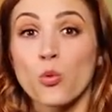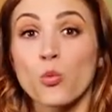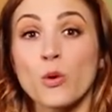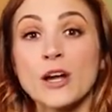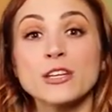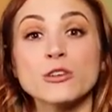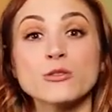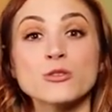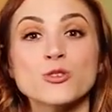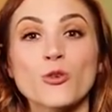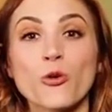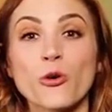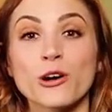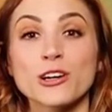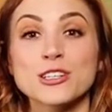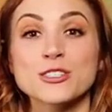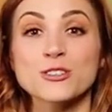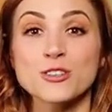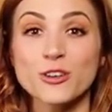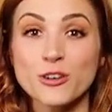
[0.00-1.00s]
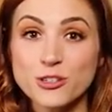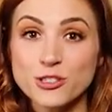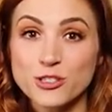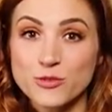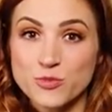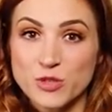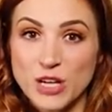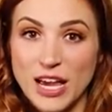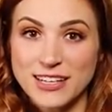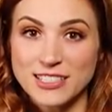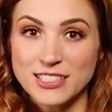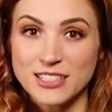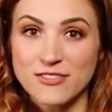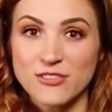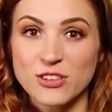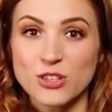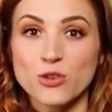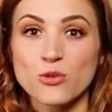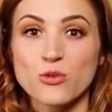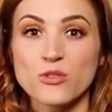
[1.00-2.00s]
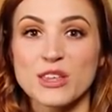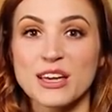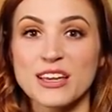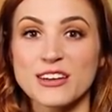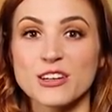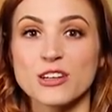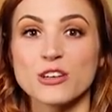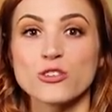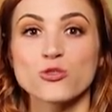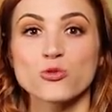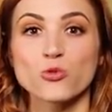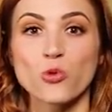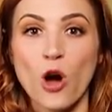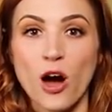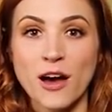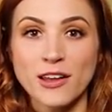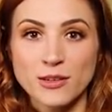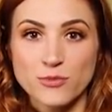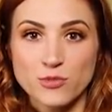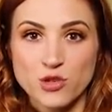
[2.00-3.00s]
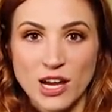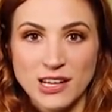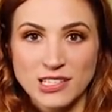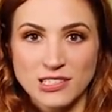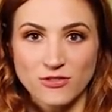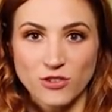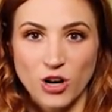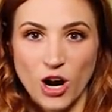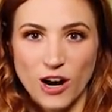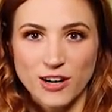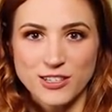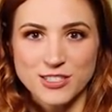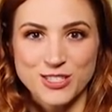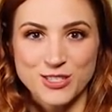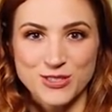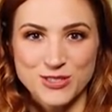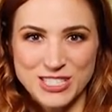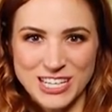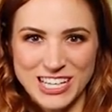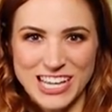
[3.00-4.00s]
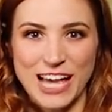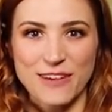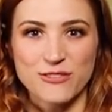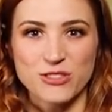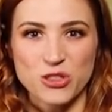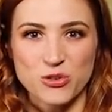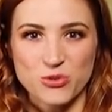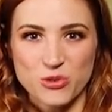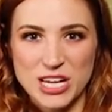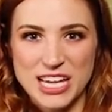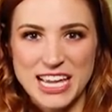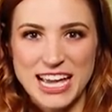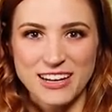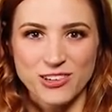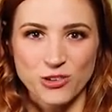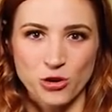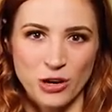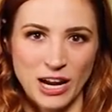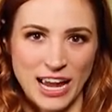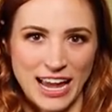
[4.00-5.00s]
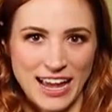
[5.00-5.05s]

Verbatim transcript: When you score a surge objective, you then draw an objective card so you still have three in your